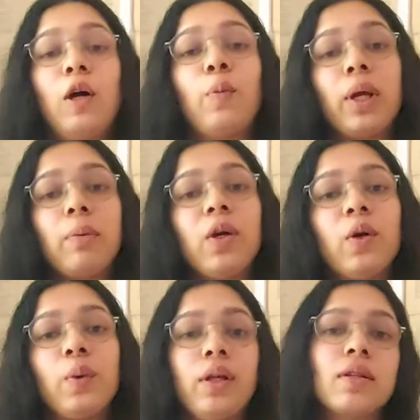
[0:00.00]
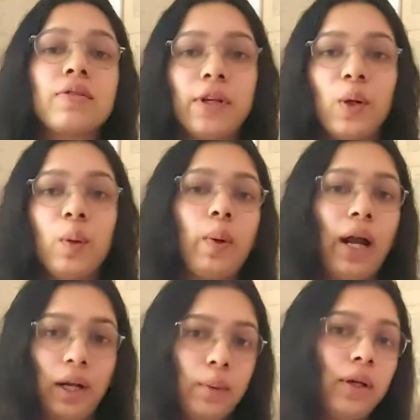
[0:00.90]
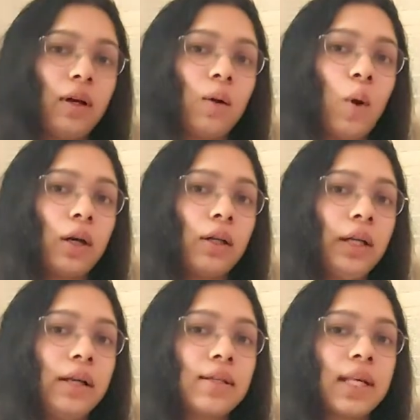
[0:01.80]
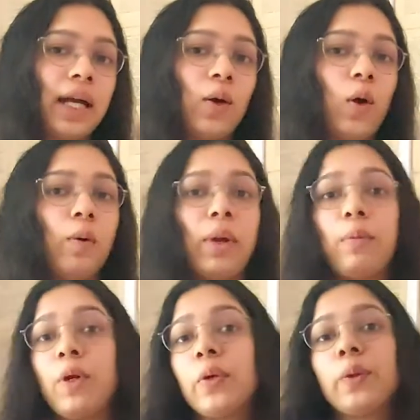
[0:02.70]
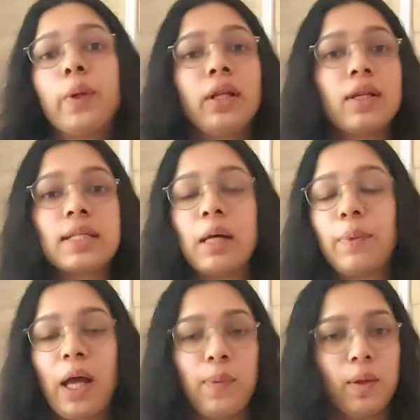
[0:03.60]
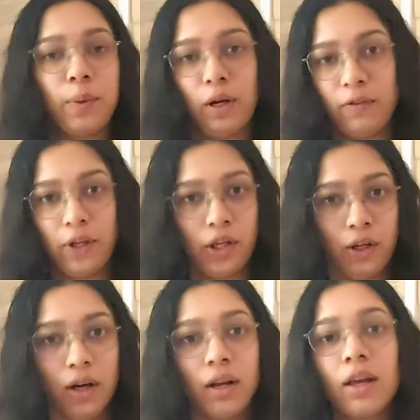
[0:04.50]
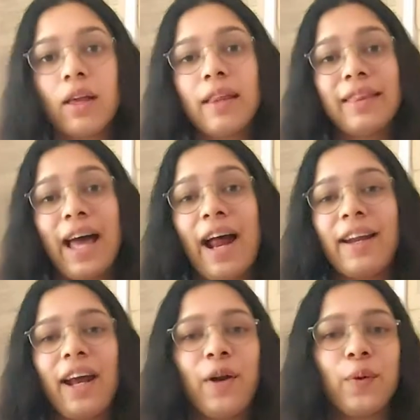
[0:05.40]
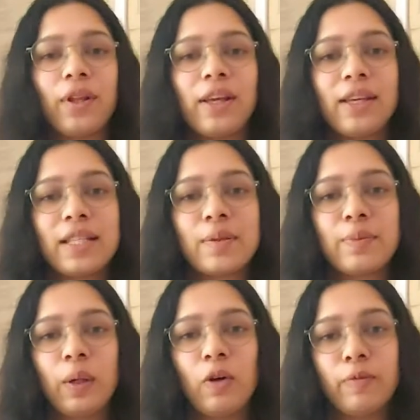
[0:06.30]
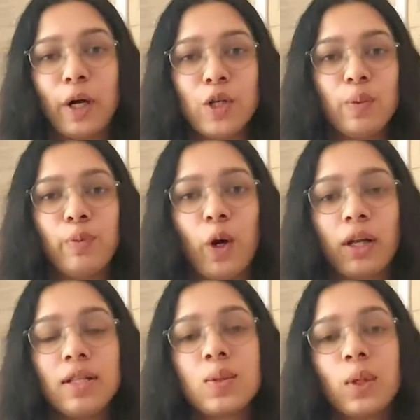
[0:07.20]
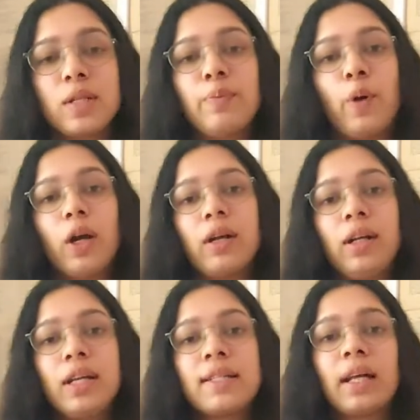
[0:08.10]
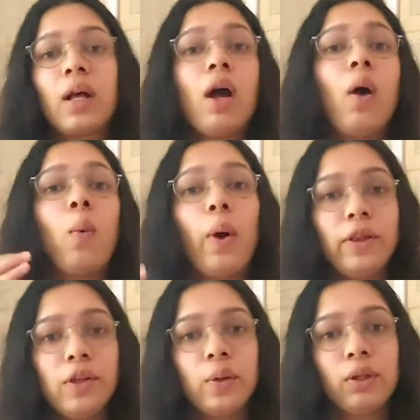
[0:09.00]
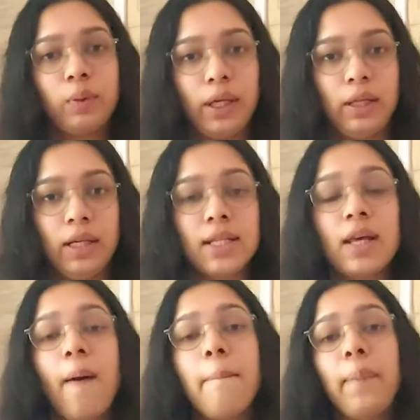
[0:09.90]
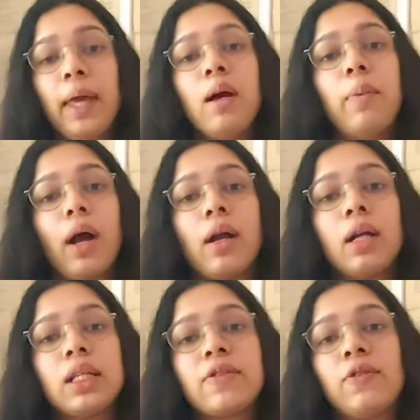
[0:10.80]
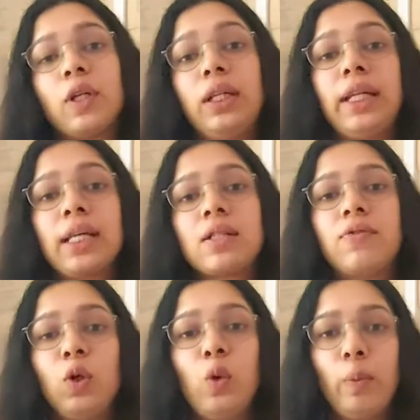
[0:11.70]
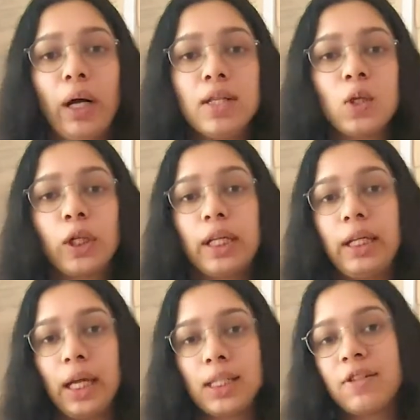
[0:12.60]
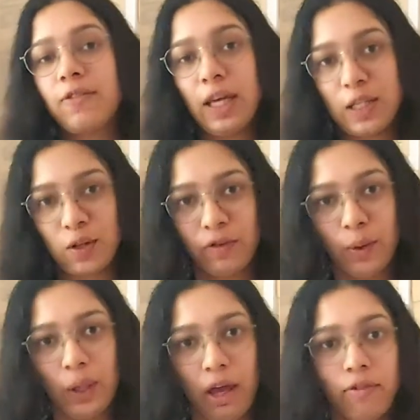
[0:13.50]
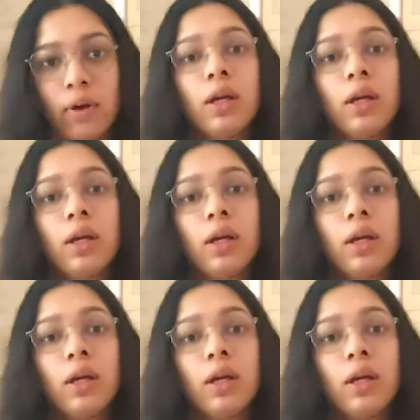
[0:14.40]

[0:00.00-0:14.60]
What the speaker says: maybe you're doing this video while doing a quarterly reset, or maybe you're doing this sometime in the middle of the year. That I don't think is of much importance. What's important is that when you're doing this, make a bucket list for the next few months or the next phase of your life.